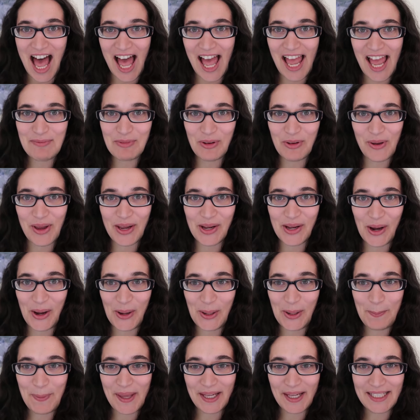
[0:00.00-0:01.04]
I'm going
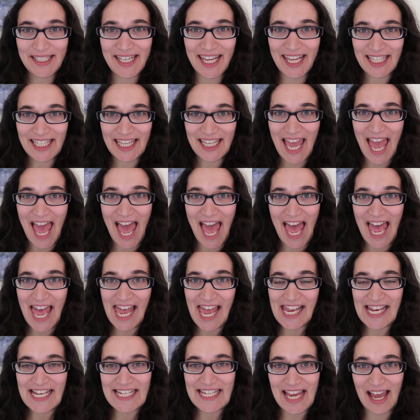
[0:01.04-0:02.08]
on a picnic
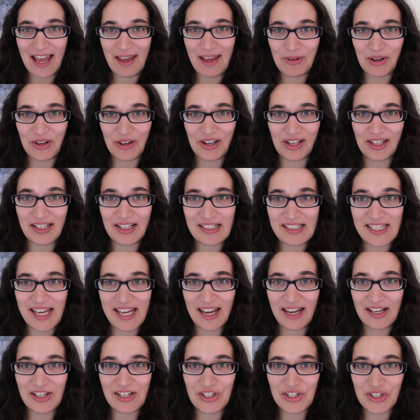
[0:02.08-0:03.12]
and I'm going
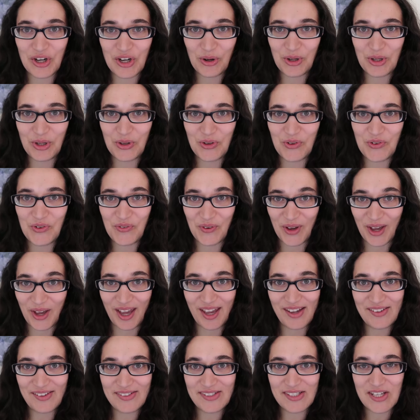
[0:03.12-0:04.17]
to show you
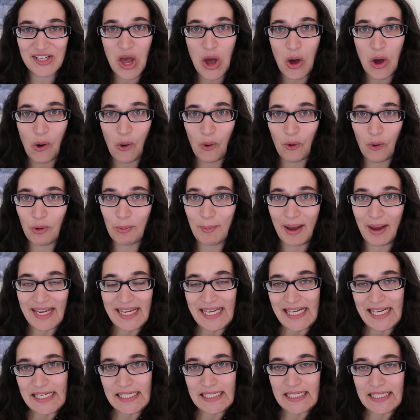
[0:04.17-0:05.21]
first all my
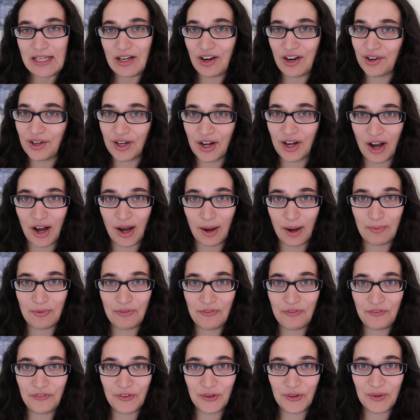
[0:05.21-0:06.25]
easy low carb
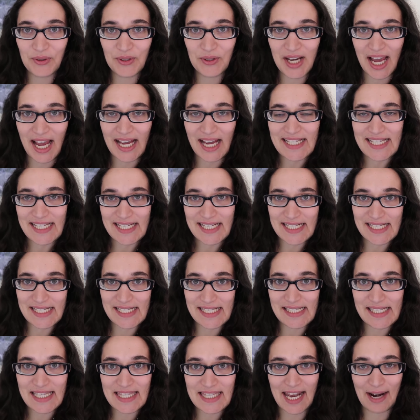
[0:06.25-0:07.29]
food
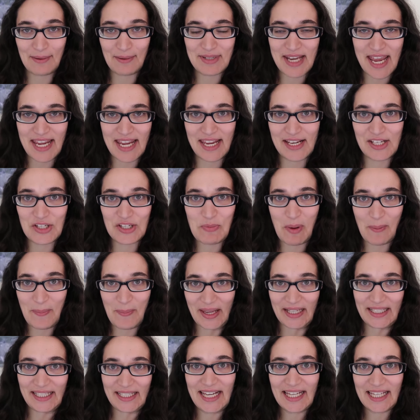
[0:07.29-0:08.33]
ideas that I'm taking to my
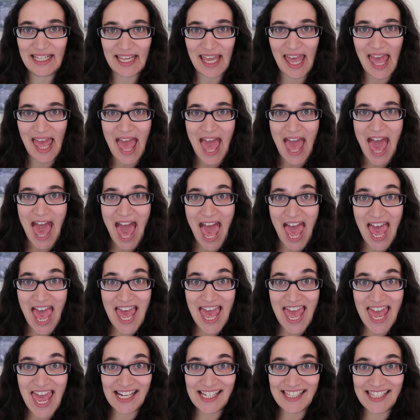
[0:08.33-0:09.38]
picnic
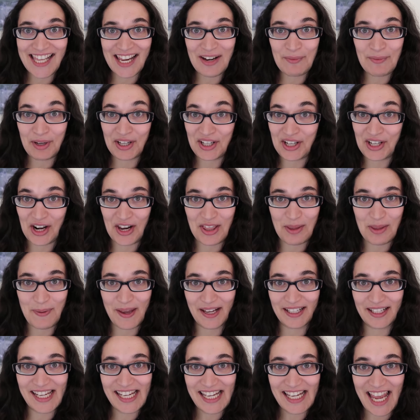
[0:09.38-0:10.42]
and then we're going to go to the
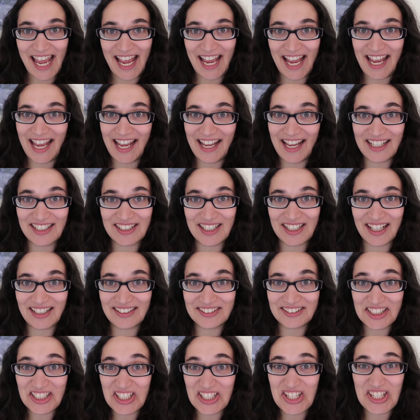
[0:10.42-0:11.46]
picnic and
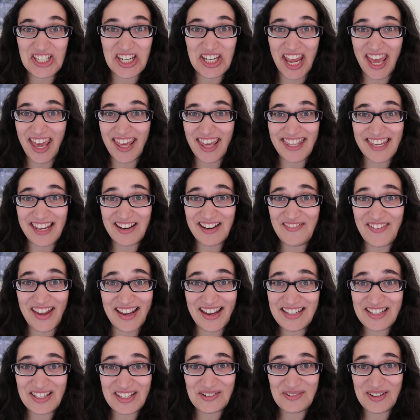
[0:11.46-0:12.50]
I'll just share the
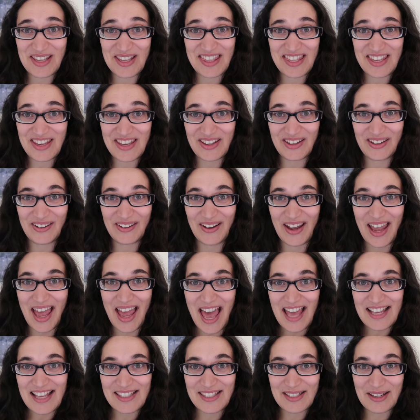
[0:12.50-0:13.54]
adventure with you.
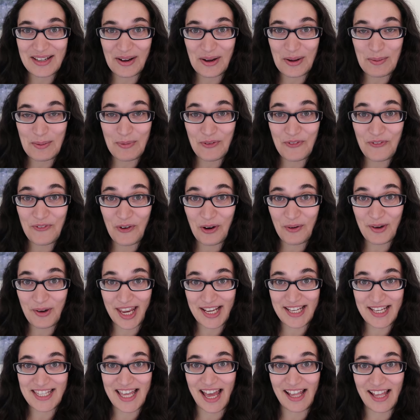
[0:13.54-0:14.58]
So before we
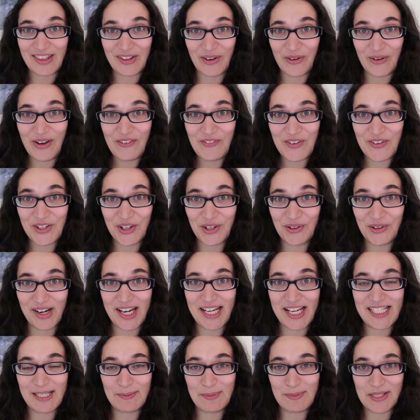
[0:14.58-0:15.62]
get to that though, if you're not
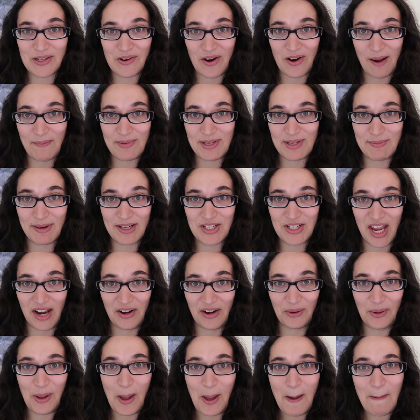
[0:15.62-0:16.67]
already subscribed to my
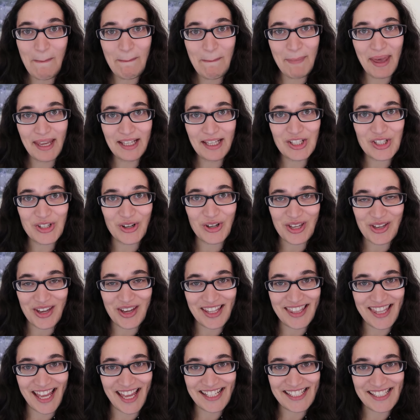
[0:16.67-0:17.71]
channel, make sure you
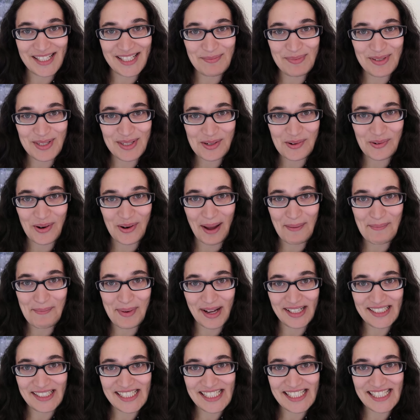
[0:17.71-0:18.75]
hit that subscribe
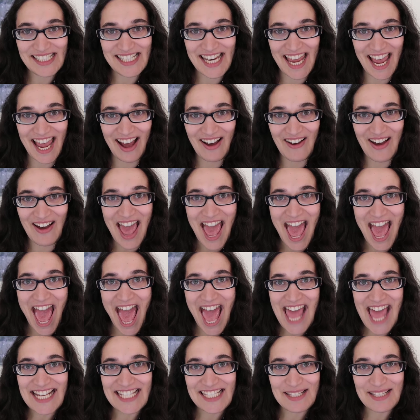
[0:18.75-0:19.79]
button now
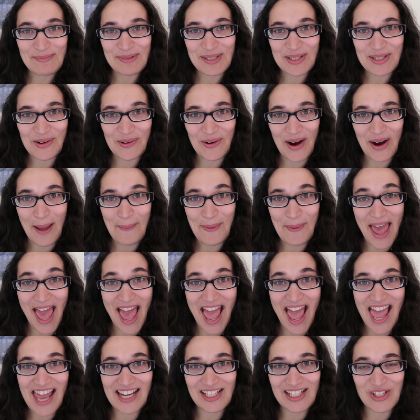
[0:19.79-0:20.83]
and subscribe
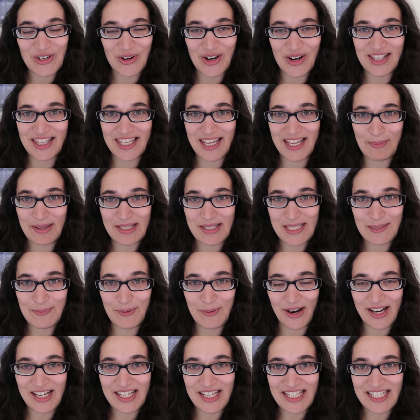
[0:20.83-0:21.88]
and join the Yummy
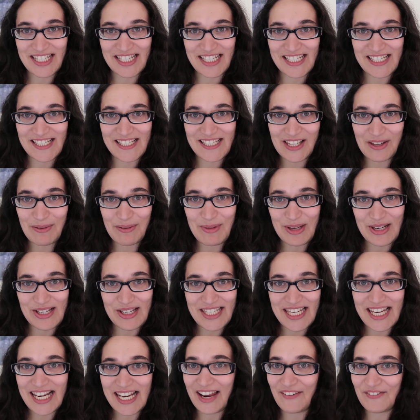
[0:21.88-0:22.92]
Inspirations
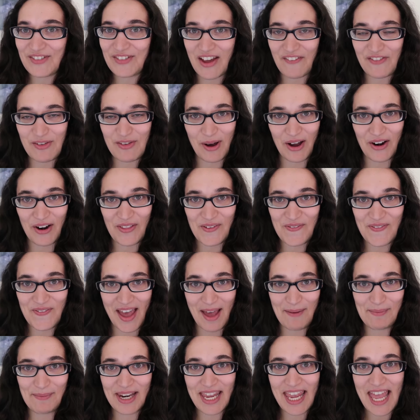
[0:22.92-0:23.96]
community. Love to have you part of the
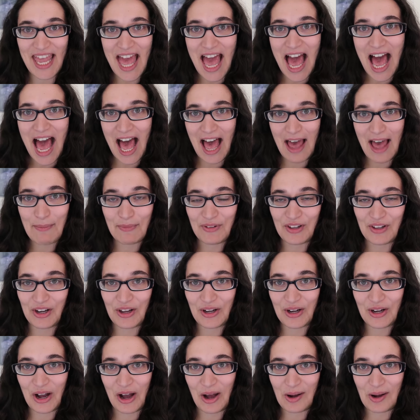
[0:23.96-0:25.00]
family. I'm on the
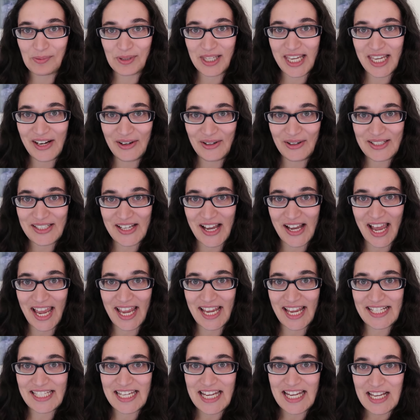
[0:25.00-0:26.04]
low carb keto
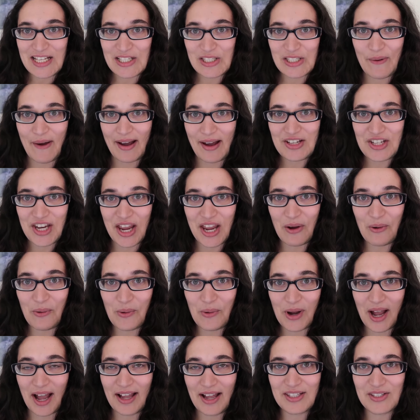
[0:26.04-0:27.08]
diet so I share
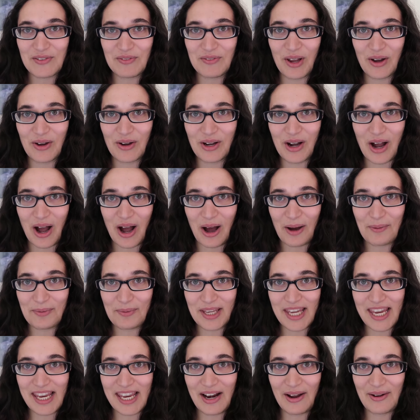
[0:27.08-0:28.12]
all kinds of low
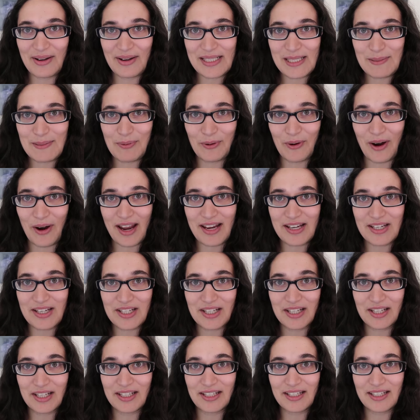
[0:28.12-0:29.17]
carb keto
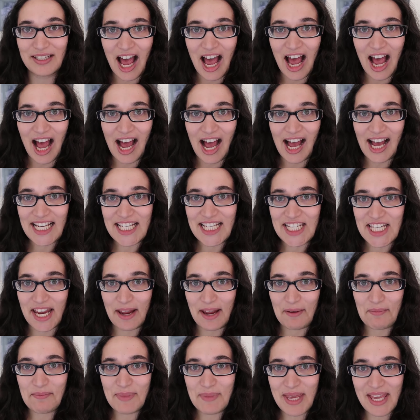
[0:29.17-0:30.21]
inspiration. I
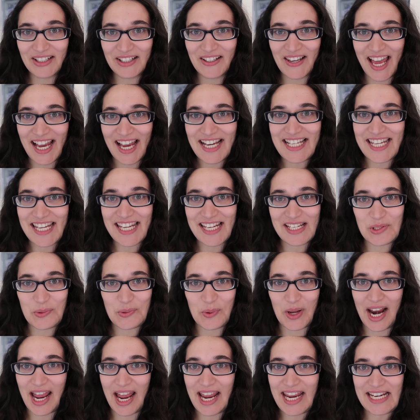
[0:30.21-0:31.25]
share meal ideas,
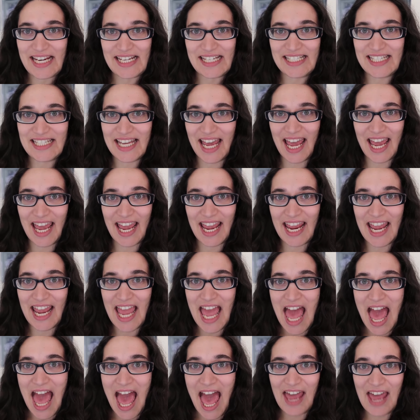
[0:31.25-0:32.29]
what I eat in a day,
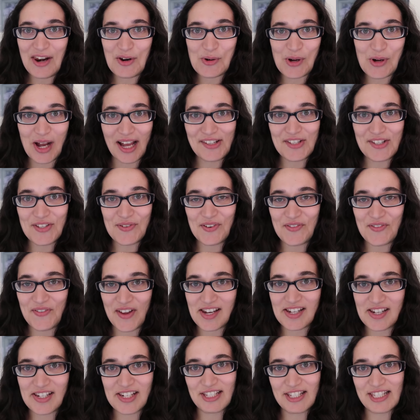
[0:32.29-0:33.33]
and all kinds of
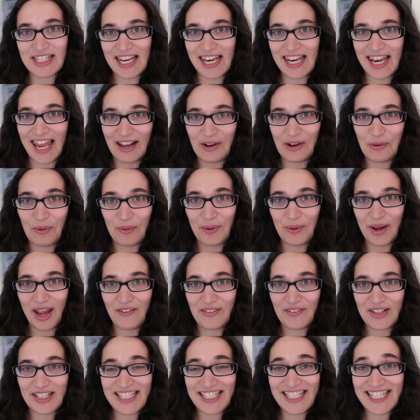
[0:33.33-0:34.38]
adventures like what we're
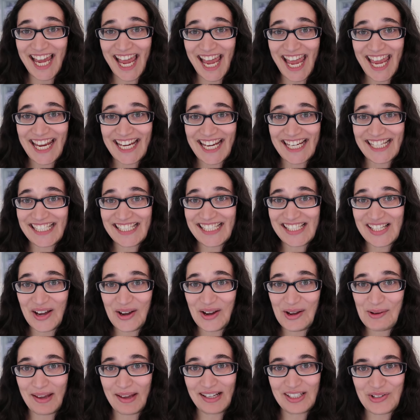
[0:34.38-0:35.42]
having today.
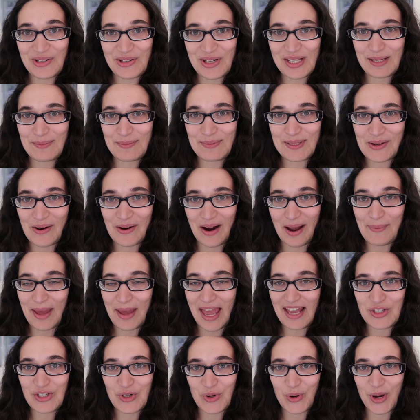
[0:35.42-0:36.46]
So make sure you subscribe
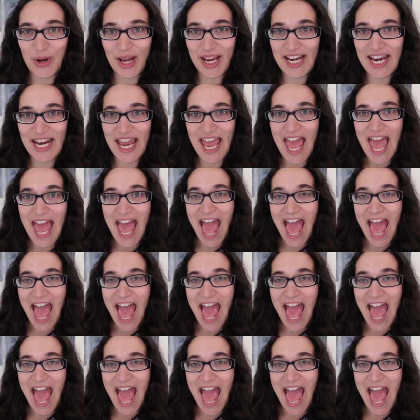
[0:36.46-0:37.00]
and join.